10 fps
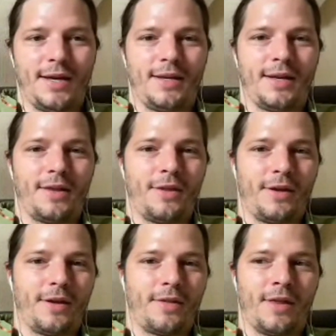And I
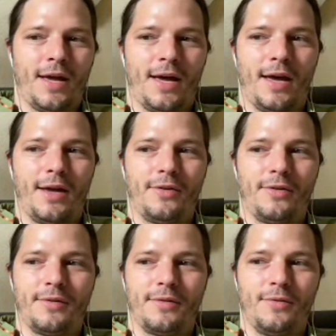think
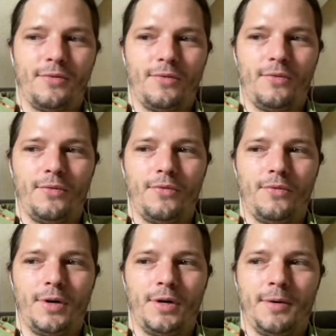that
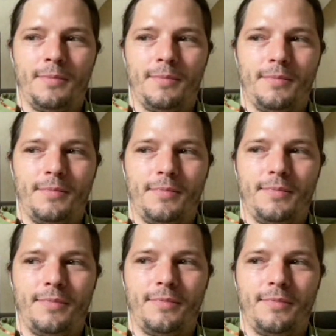um,